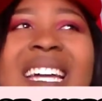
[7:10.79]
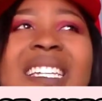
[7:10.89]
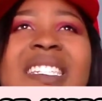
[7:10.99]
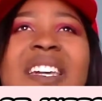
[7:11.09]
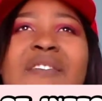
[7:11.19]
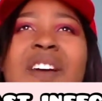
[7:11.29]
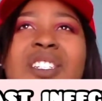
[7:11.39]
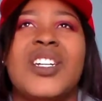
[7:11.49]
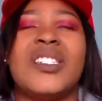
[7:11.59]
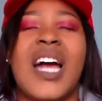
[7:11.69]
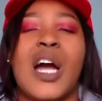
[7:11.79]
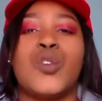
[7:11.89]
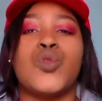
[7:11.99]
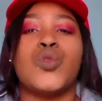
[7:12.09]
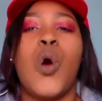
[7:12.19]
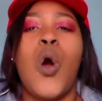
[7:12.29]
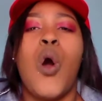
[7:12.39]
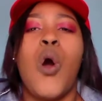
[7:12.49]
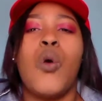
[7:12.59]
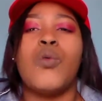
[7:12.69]
Yeast infections are
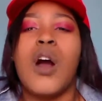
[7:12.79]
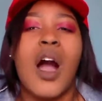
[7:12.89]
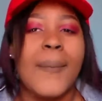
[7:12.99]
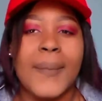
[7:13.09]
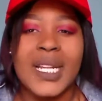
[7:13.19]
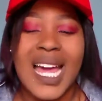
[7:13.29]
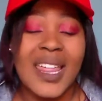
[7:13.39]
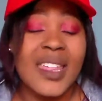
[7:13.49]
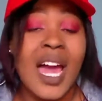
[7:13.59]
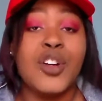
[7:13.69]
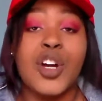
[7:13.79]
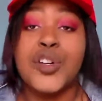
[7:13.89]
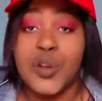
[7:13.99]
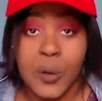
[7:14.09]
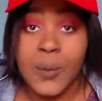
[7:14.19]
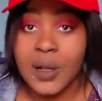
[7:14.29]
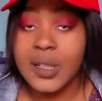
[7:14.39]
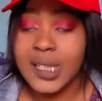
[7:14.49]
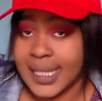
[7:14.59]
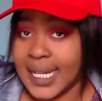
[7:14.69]
so common. They are not
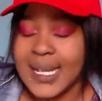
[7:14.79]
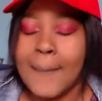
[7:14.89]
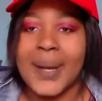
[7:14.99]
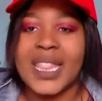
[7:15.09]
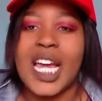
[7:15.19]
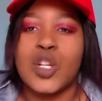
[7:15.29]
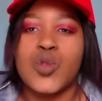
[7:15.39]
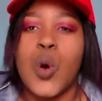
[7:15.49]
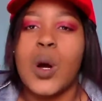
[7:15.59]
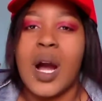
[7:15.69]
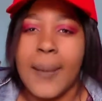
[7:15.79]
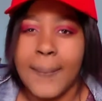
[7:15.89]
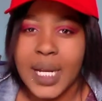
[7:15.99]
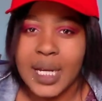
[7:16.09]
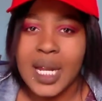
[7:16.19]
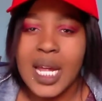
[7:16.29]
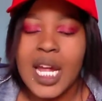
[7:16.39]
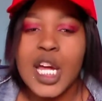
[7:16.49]
normal, yes, but they are so common.